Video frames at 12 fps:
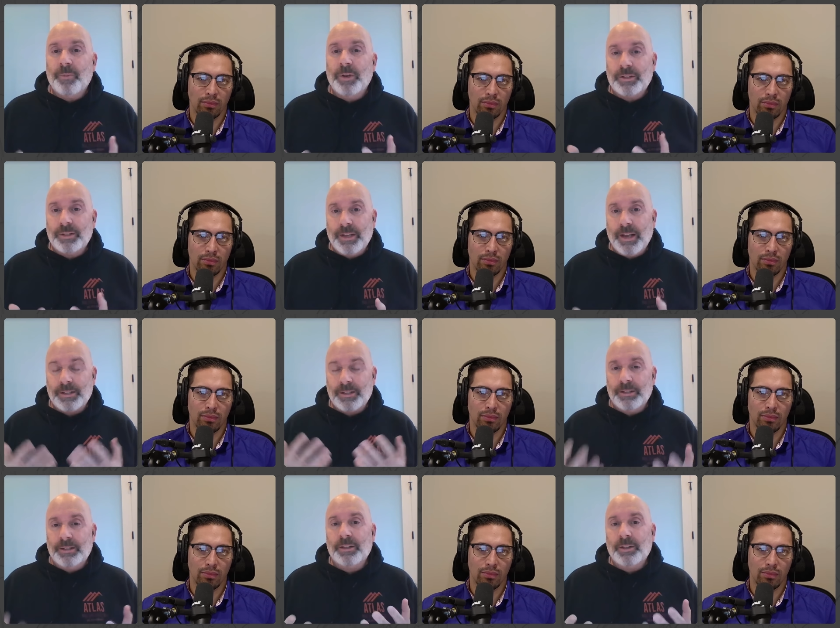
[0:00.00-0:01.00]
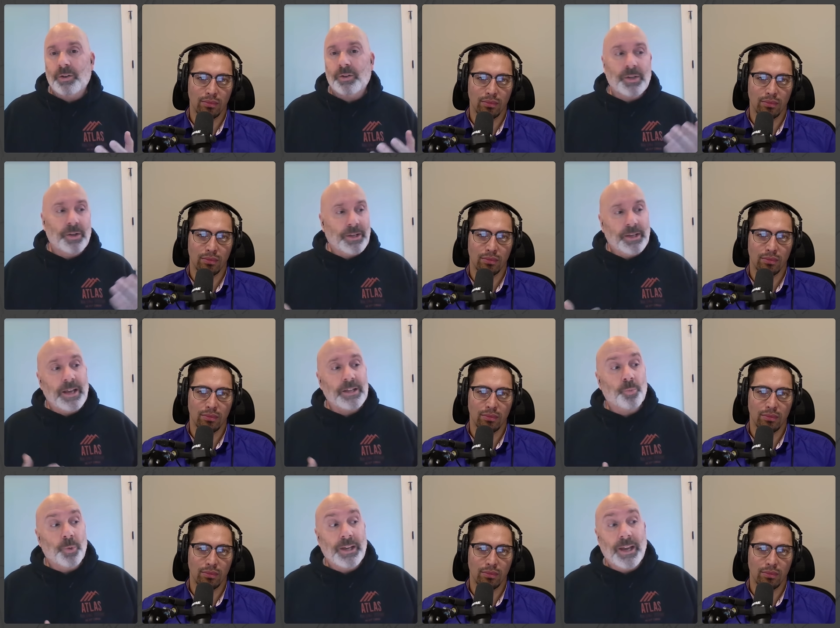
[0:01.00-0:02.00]
Speaker 1: business has to sit there and say, okay,
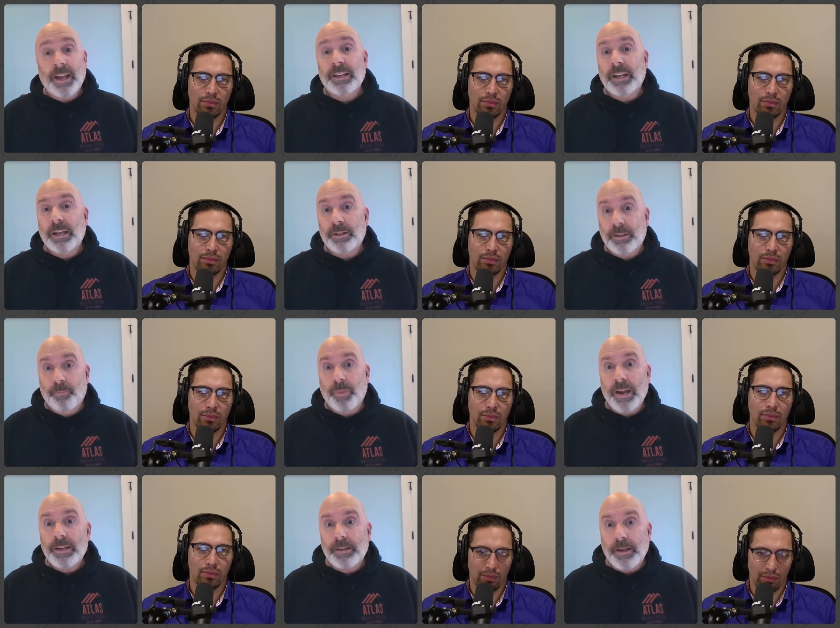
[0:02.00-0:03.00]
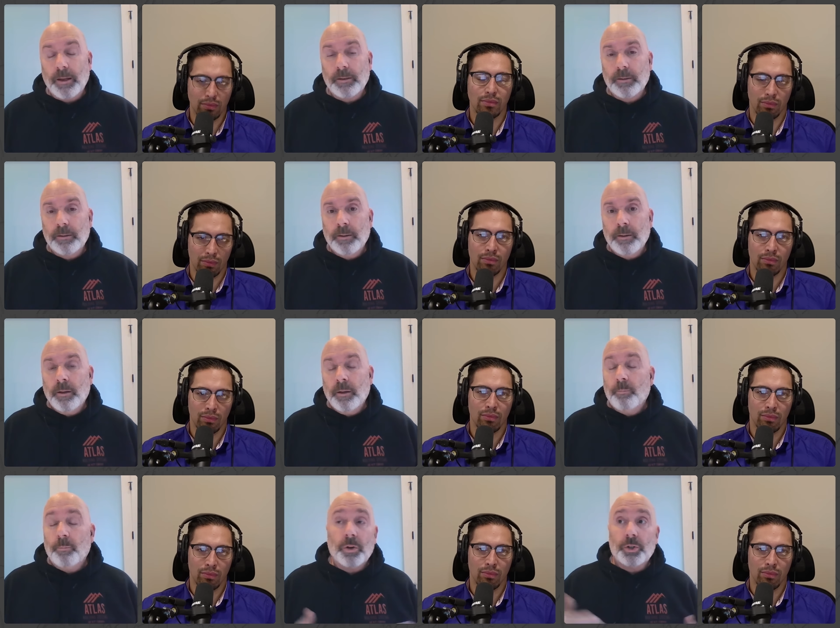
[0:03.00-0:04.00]
yes, we can get bank debt,
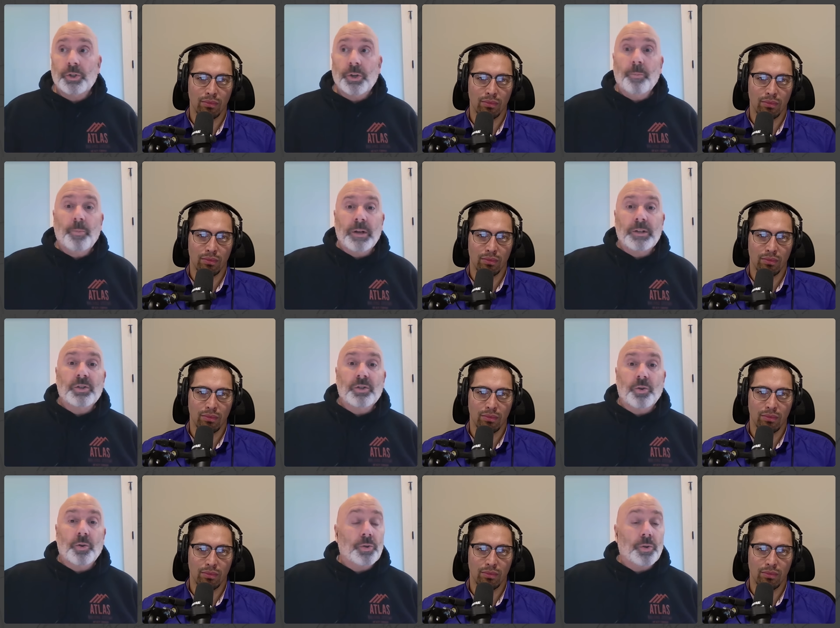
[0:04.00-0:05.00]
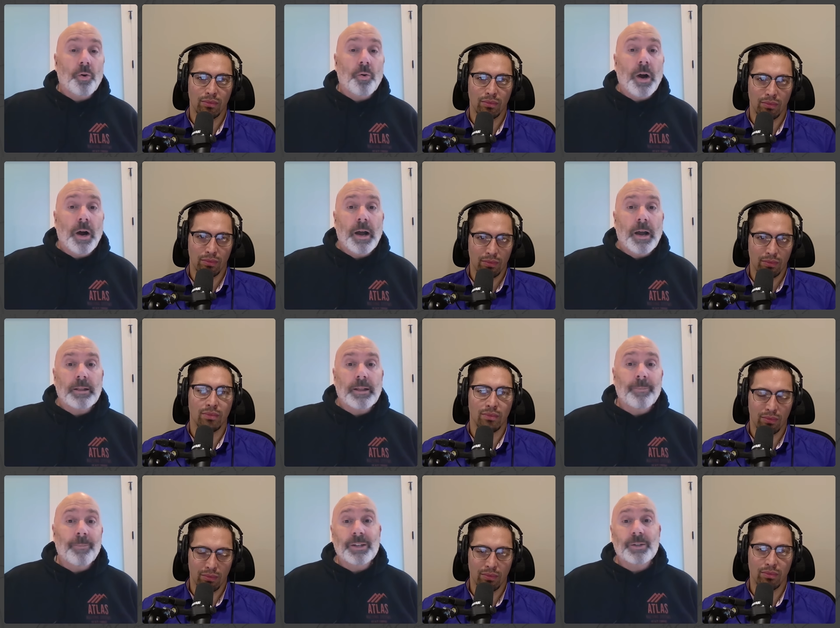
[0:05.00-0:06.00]
but our share prices are so high
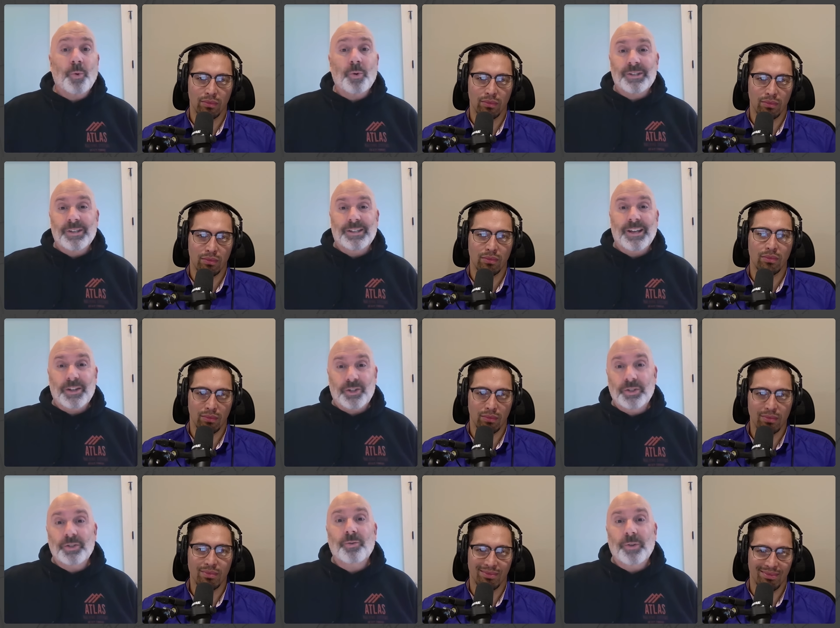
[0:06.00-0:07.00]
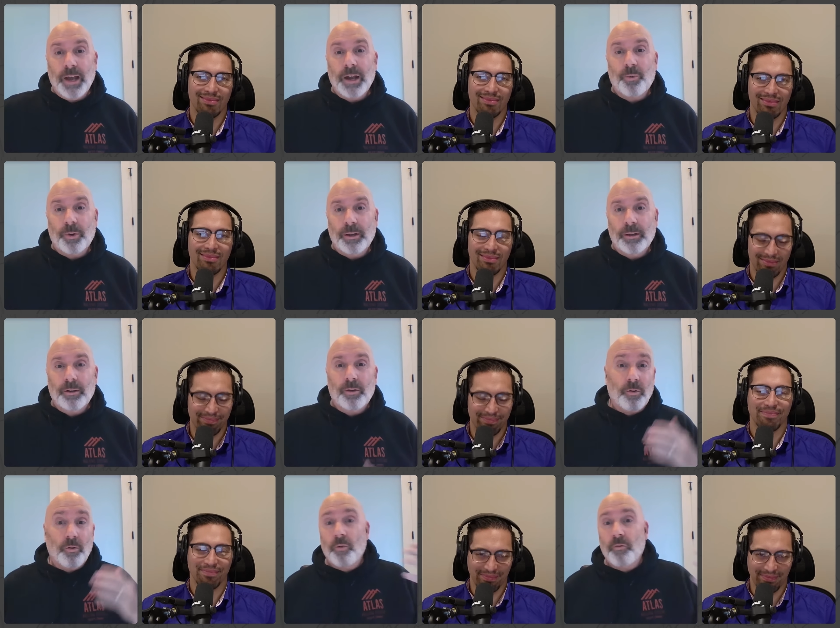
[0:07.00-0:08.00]
that it makes more sense to actually do equity
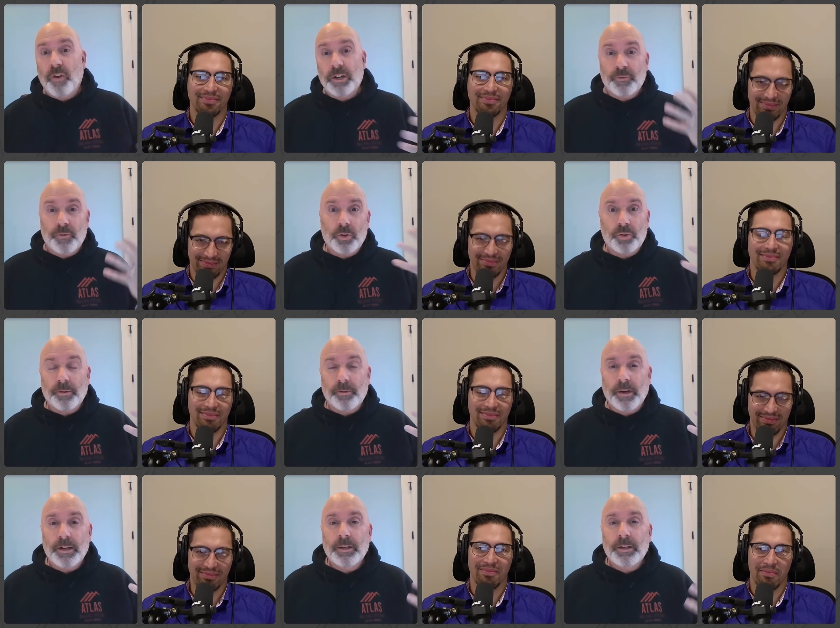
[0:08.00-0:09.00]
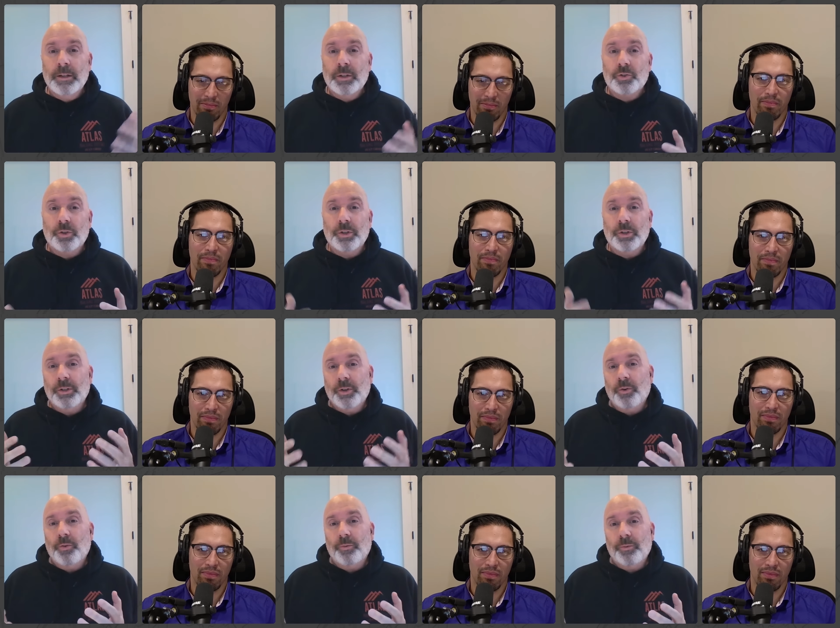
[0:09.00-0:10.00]
or, or vice versa, right? So you, you
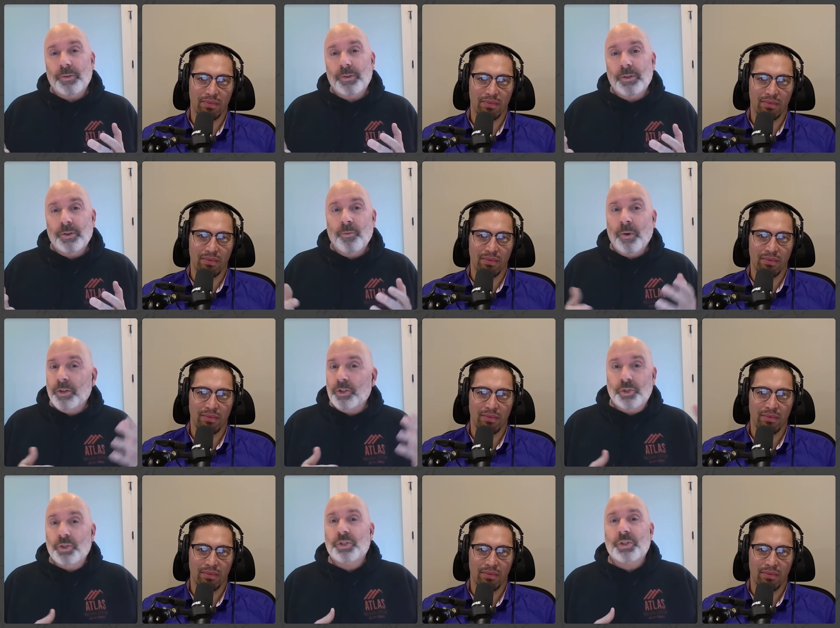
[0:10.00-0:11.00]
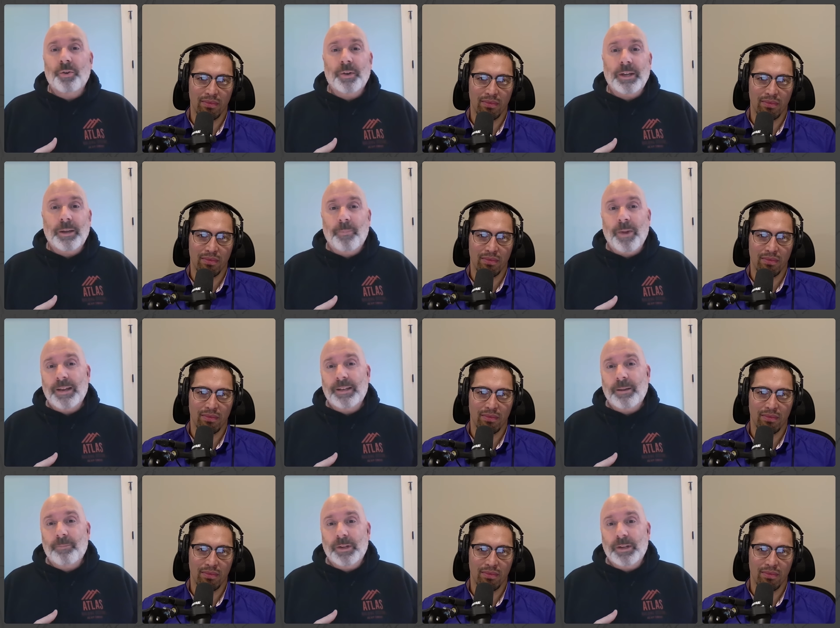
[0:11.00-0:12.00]
don't you don't want to just go and get bank
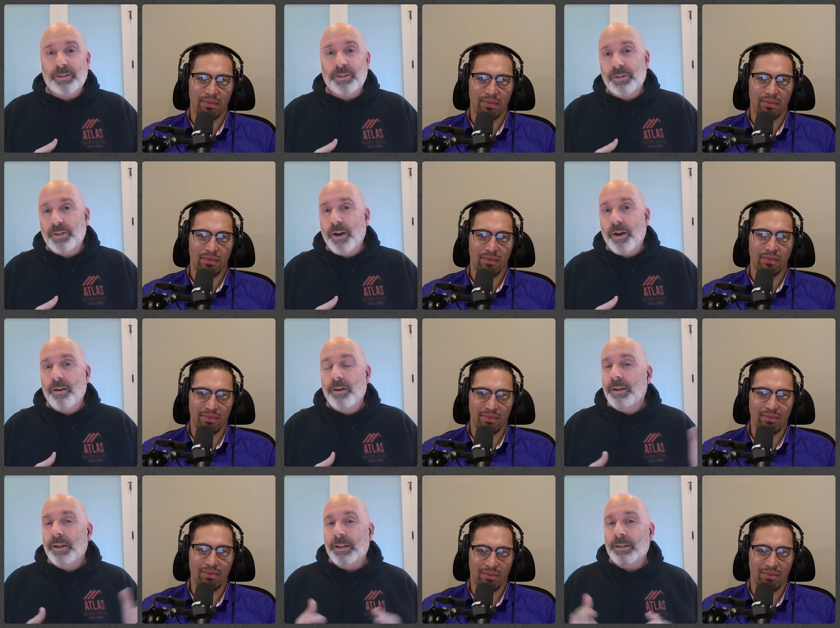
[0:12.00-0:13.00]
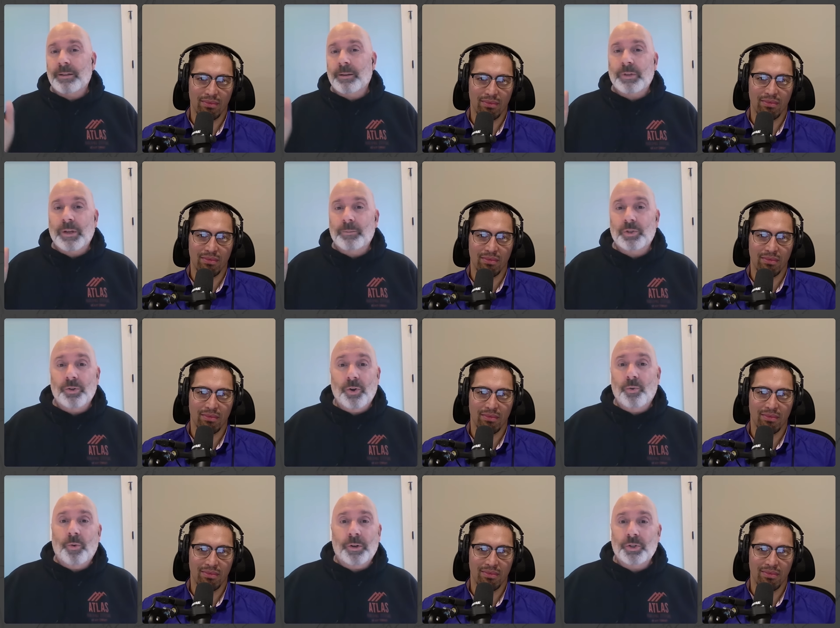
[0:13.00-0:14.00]
debt because it's there. And sometimes you
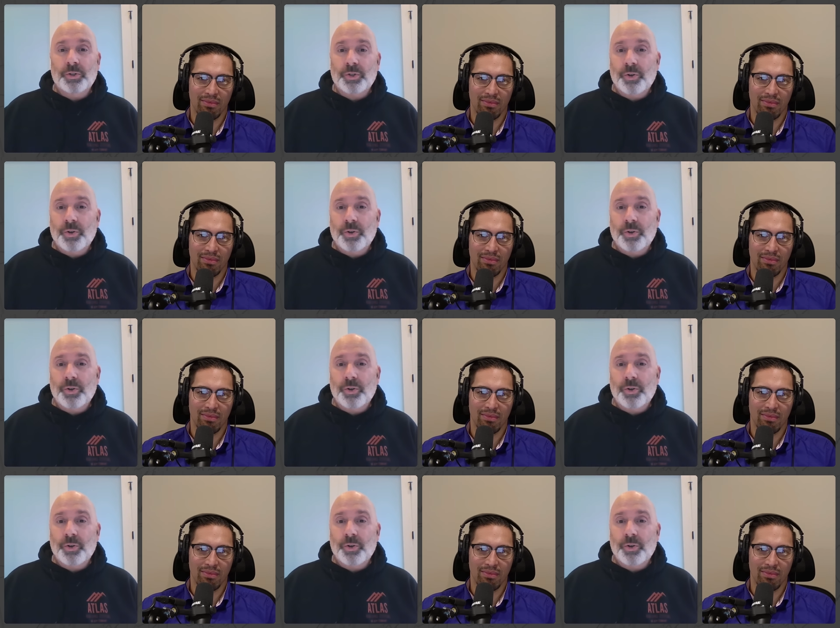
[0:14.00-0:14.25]
don't want to just